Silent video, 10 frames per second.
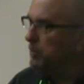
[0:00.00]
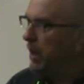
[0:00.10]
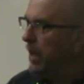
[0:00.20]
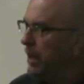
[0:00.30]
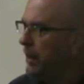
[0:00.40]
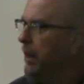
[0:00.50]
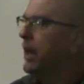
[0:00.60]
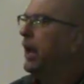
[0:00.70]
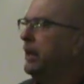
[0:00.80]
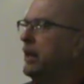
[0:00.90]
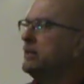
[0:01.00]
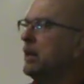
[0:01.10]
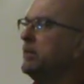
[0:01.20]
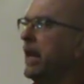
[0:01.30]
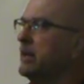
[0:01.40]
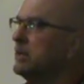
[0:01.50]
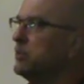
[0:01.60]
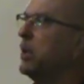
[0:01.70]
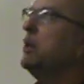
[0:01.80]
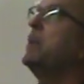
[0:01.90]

by, and then in some cases we're going to